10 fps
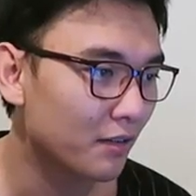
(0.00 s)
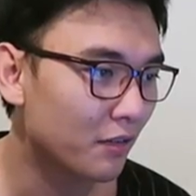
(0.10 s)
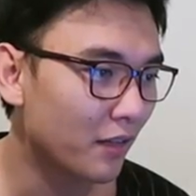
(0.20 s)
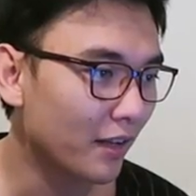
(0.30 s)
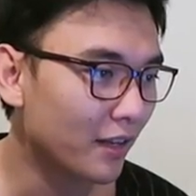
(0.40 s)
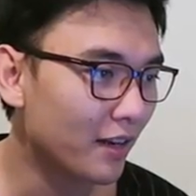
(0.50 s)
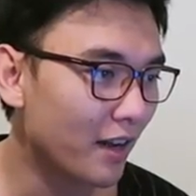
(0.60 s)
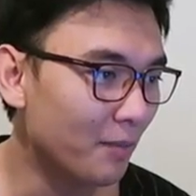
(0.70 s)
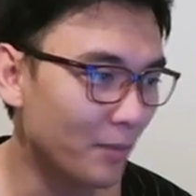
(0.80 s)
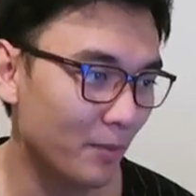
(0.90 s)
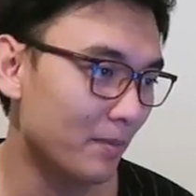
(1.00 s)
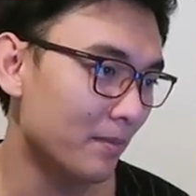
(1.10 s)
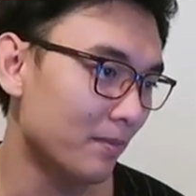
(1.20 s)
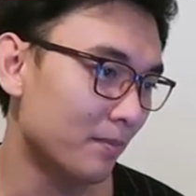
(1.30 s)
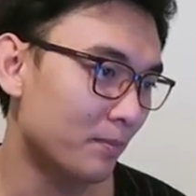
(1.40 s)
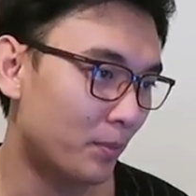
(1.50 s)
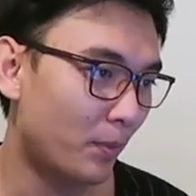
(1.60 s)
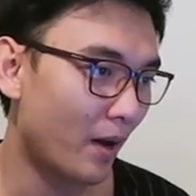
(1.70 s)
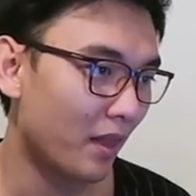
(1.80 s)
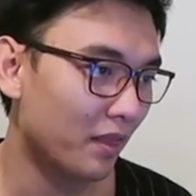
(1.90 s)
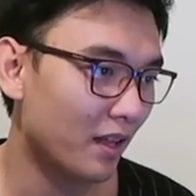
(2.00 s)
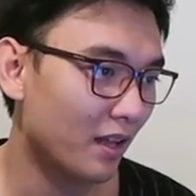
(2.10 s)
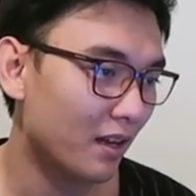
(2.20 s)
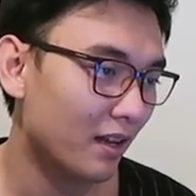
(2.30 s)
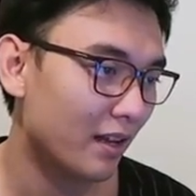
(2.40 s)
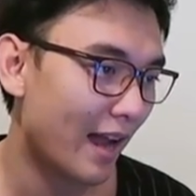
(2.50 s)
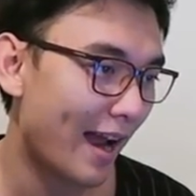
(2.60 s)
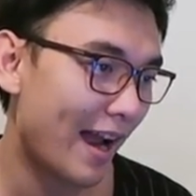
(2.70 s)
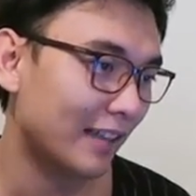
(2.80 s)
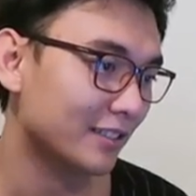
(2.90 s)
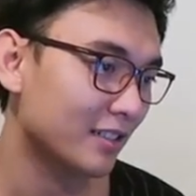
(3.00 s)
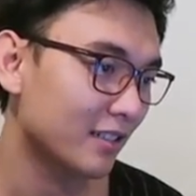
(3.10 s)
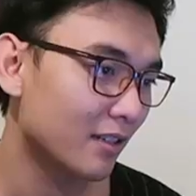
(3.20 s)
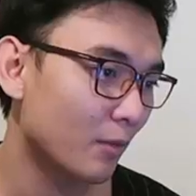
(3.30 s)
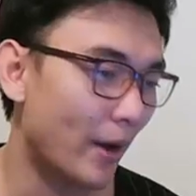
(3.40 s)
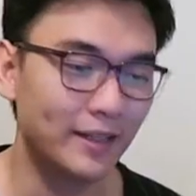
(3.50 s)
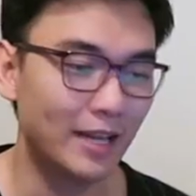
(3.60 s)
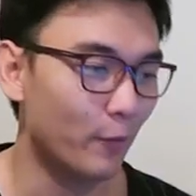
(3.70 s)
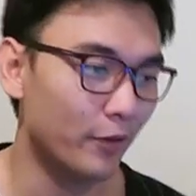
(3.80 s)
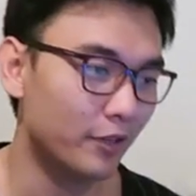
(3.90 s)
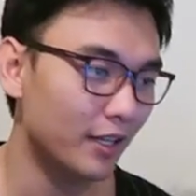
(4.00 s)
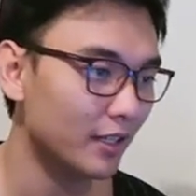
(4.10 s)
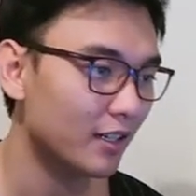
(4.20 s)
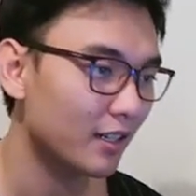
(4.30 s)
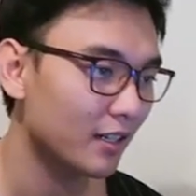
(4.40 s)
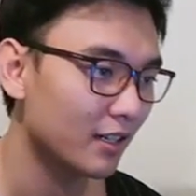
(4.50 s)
Second album, Brother Act. Wait, that was it?